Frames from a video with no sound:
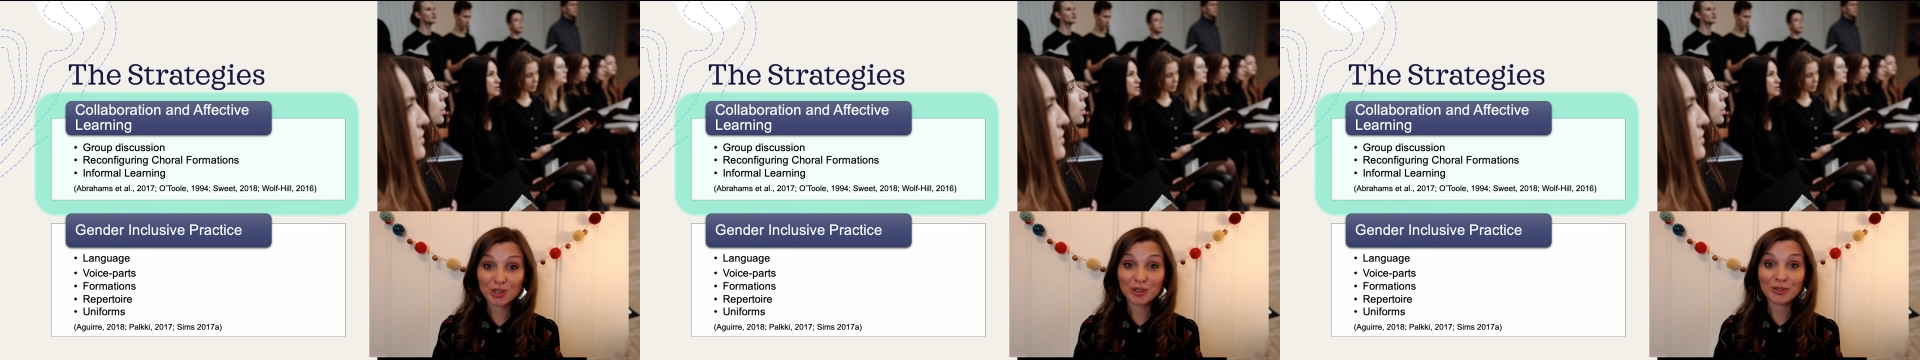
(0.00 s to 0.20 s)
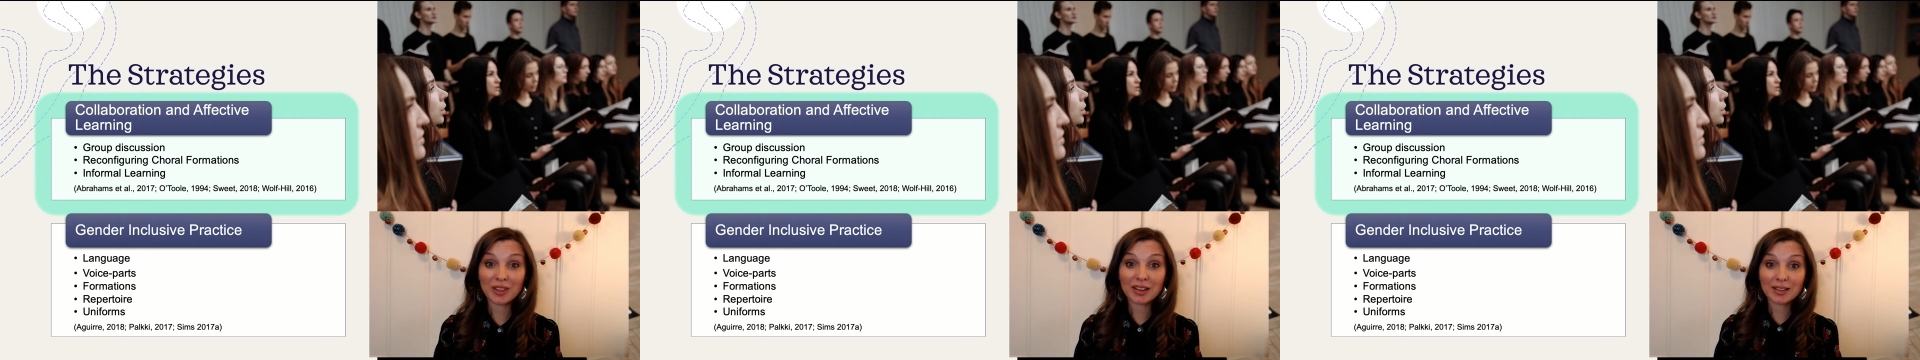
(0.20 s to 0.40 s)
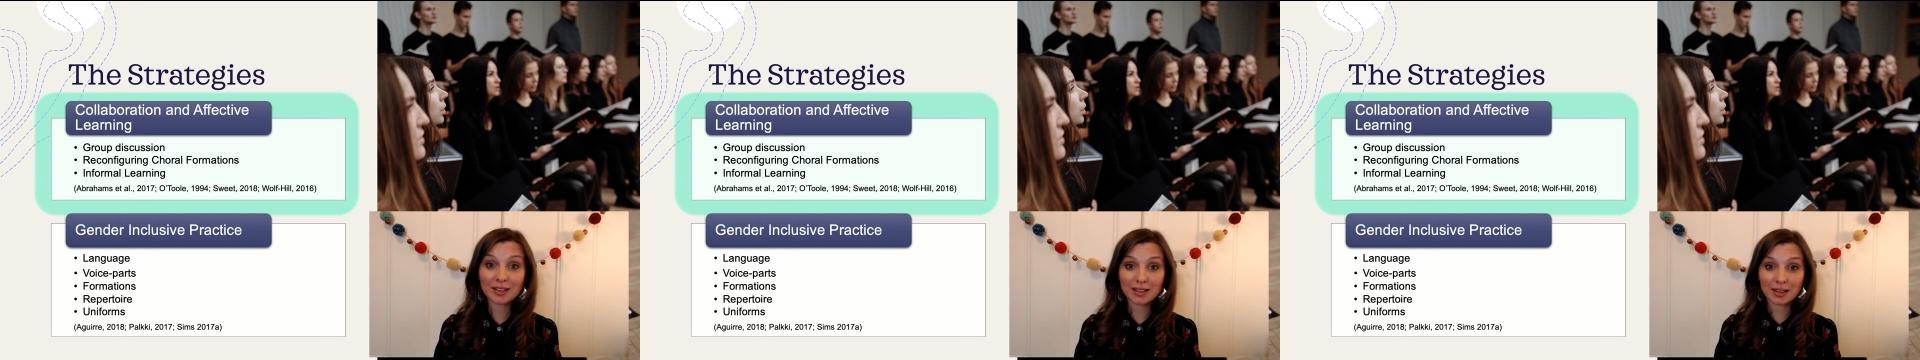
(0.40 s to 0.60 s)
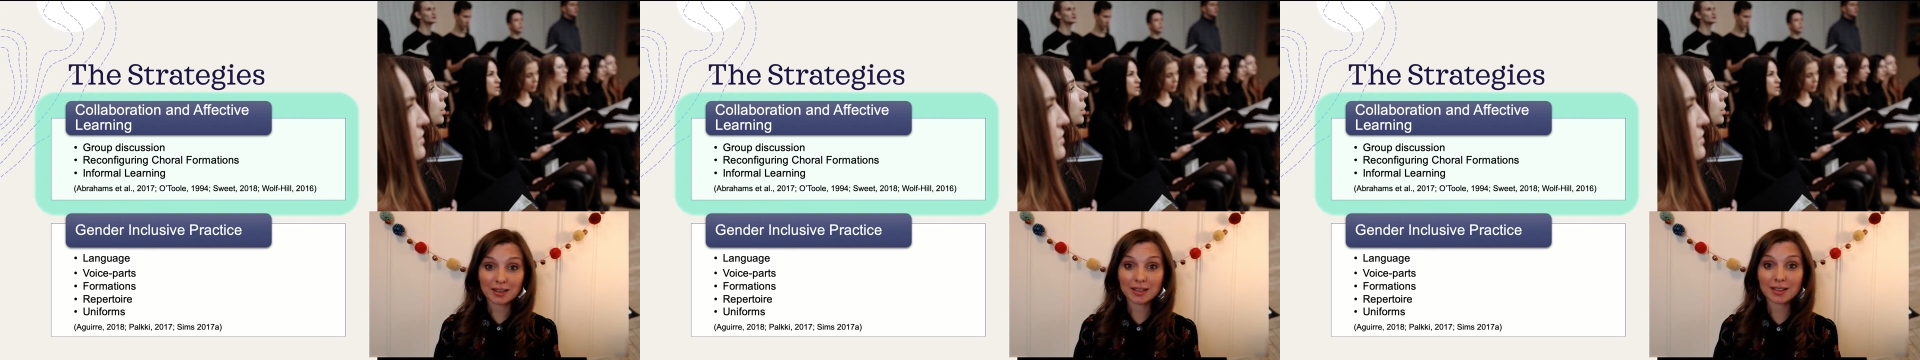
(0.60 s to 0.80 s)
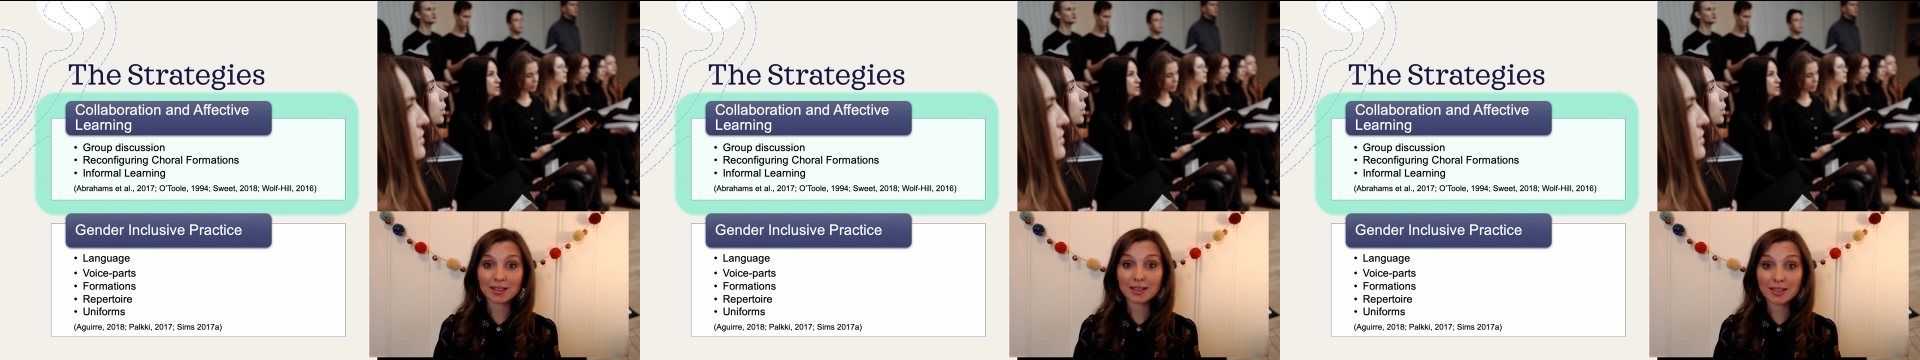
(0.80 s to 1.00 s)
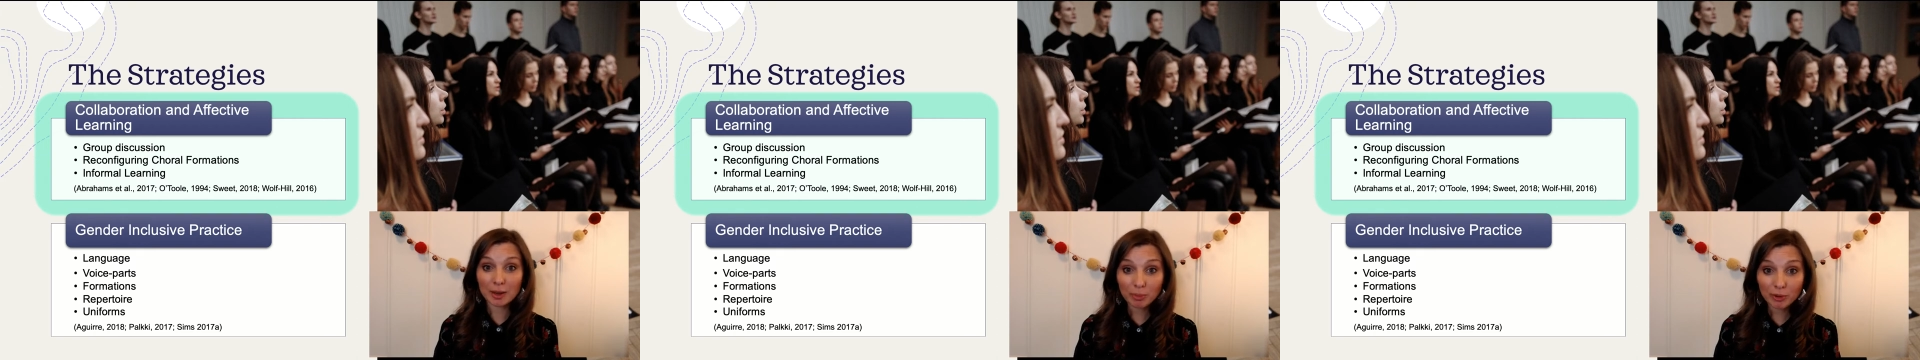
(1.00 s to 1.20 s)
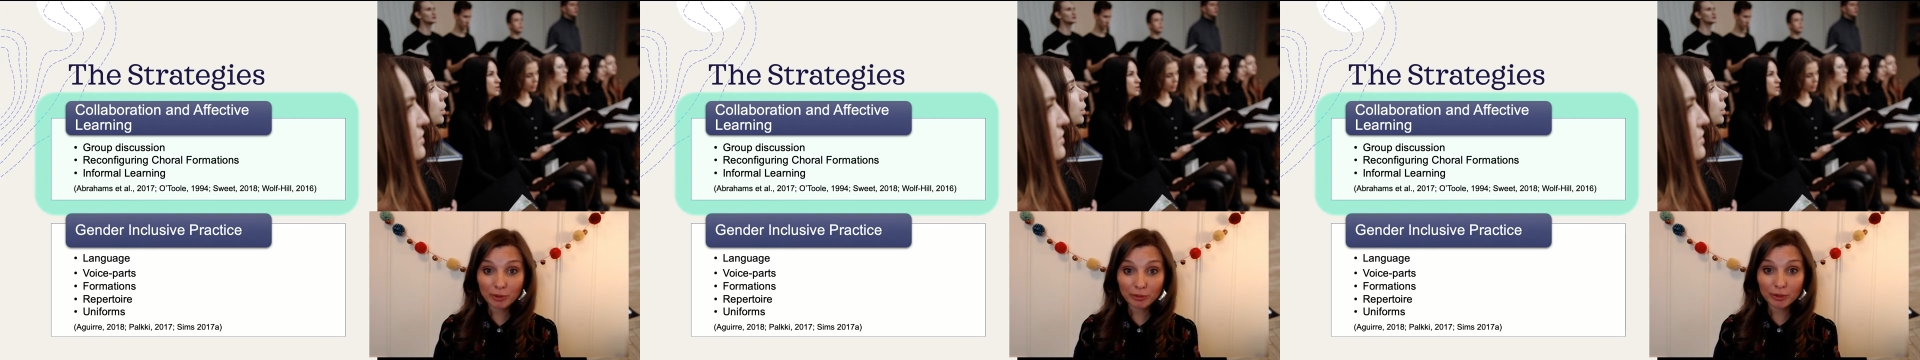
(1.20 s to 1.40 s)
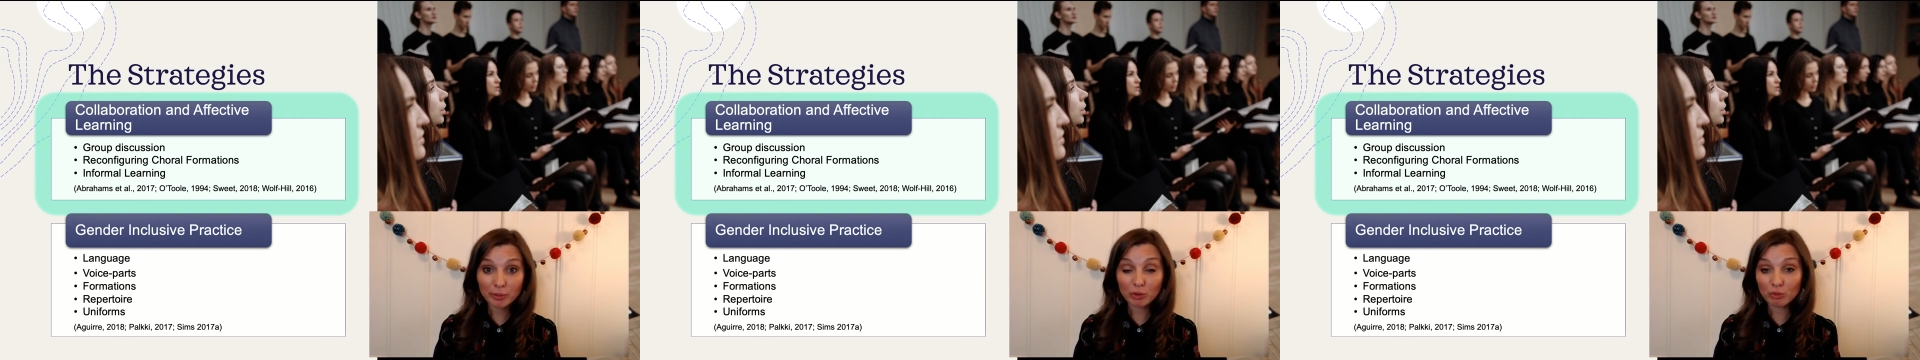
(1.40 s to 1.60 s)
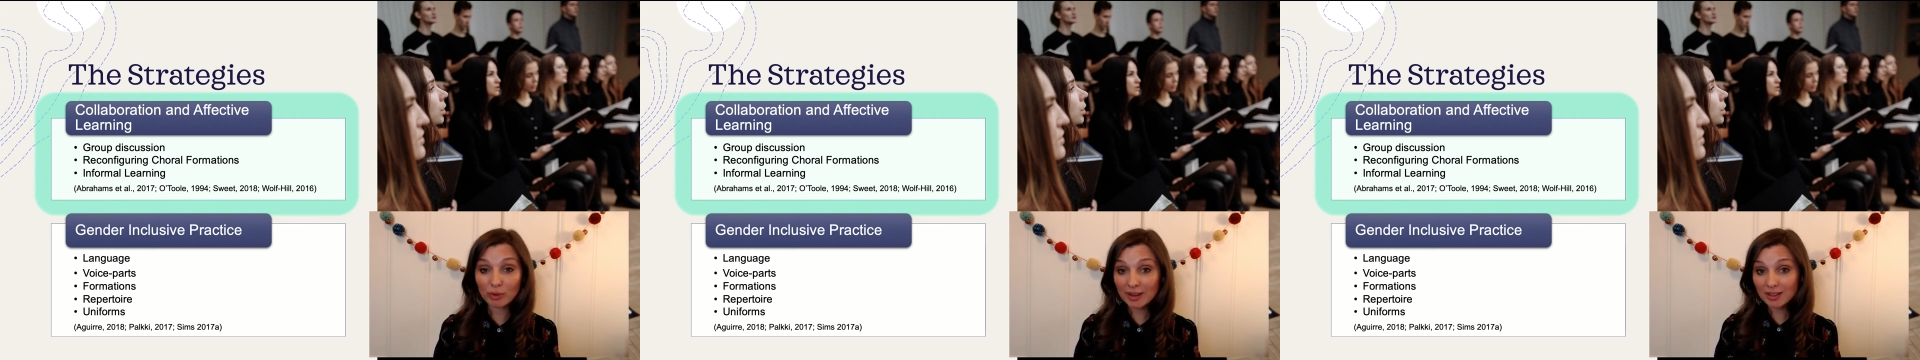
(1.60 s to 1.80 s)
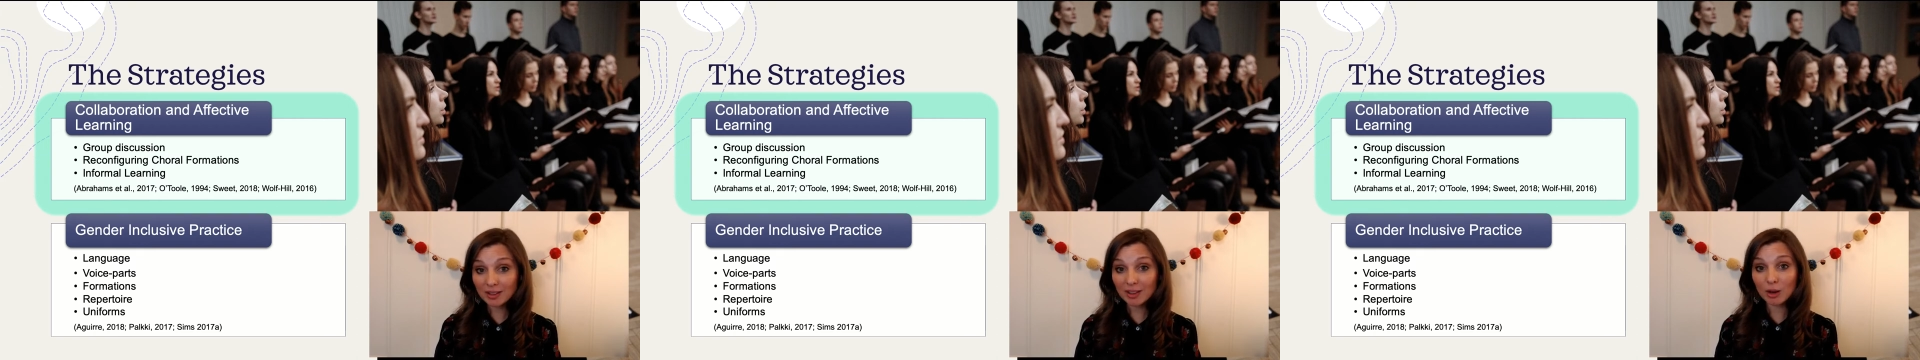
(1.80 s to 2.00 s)
of the conductor separate from the
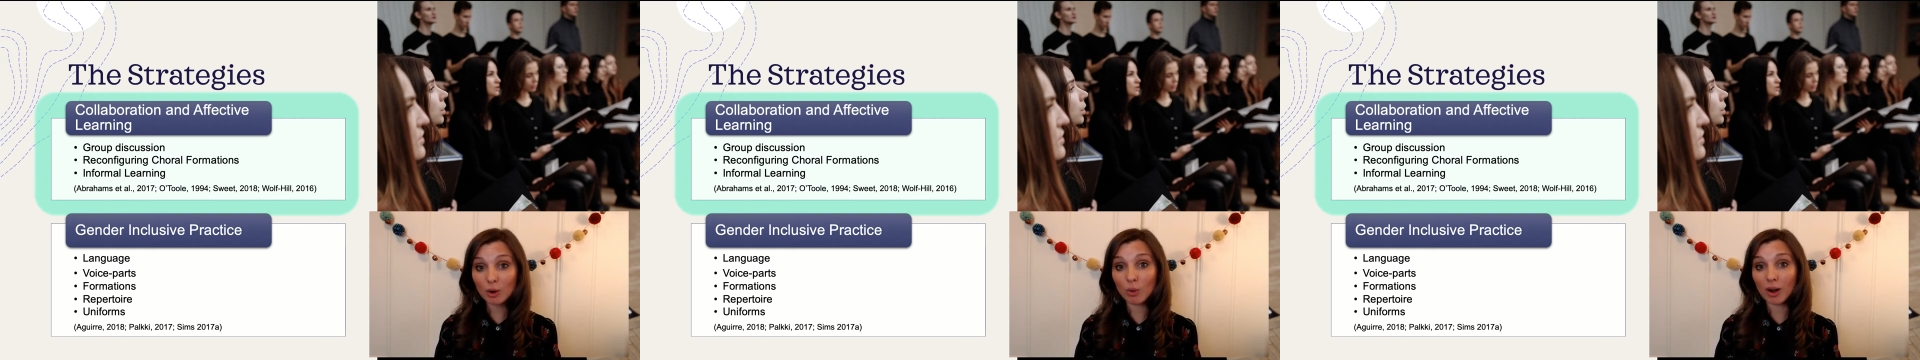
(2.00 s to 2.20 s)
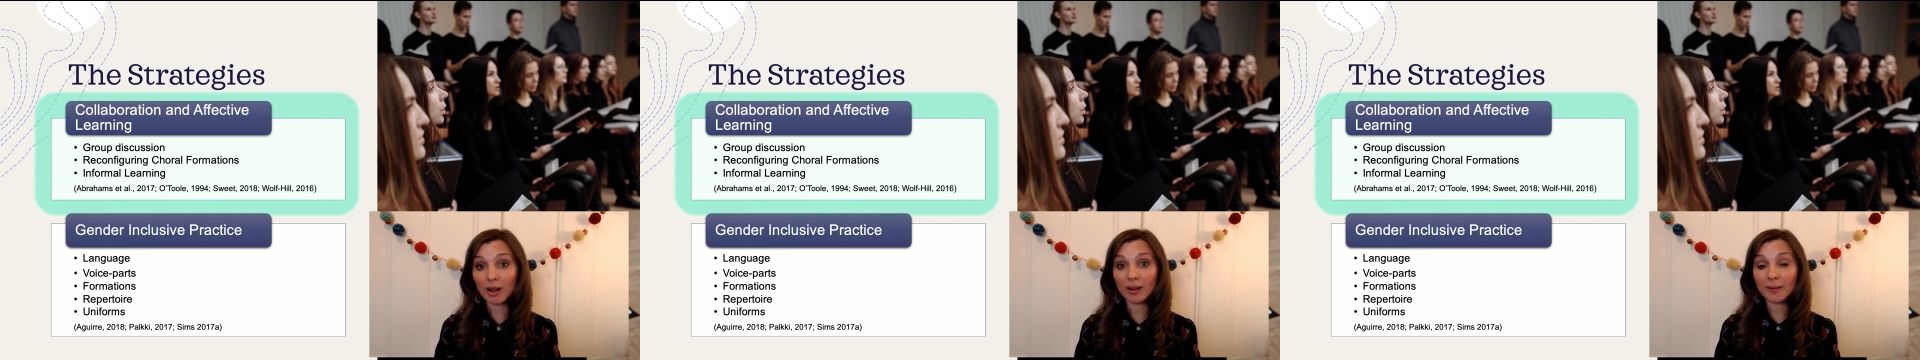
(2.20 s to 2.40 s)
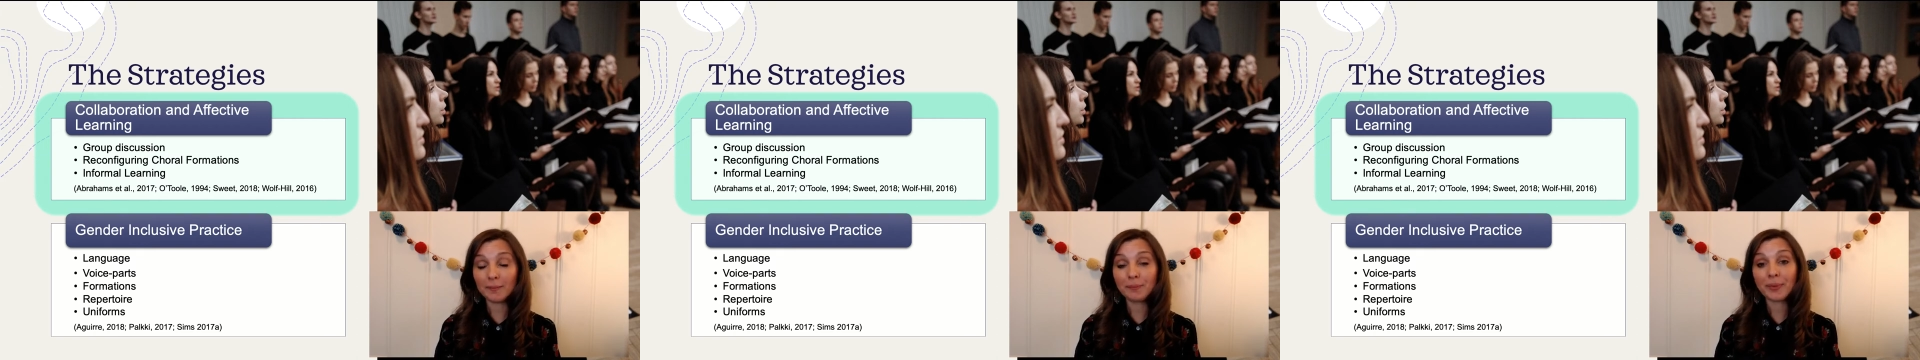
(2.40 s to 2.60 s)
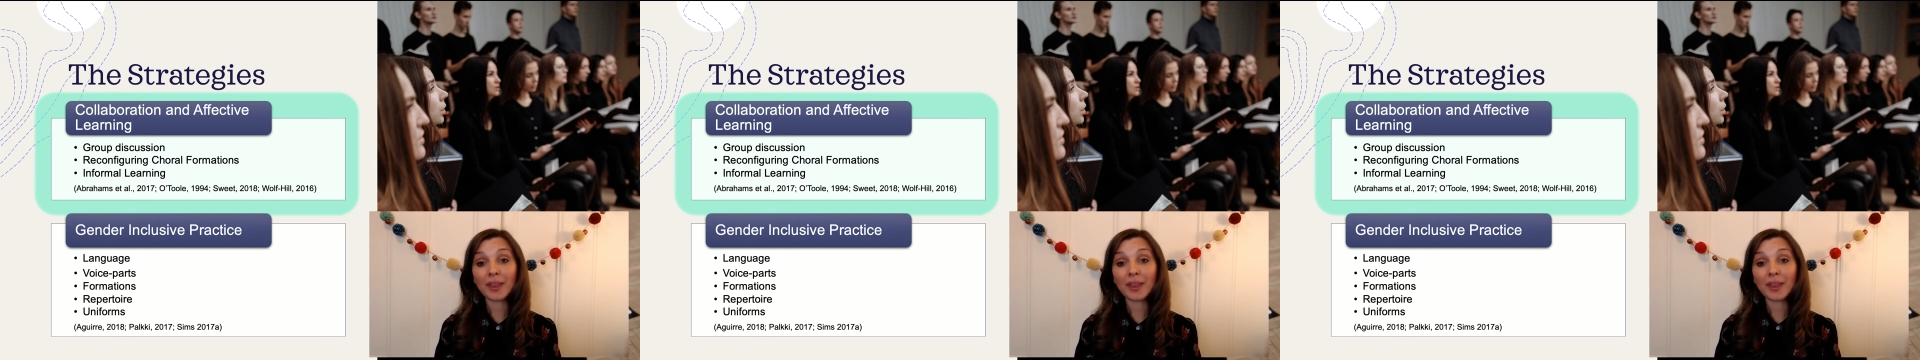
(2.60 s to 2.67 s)
rest of the choir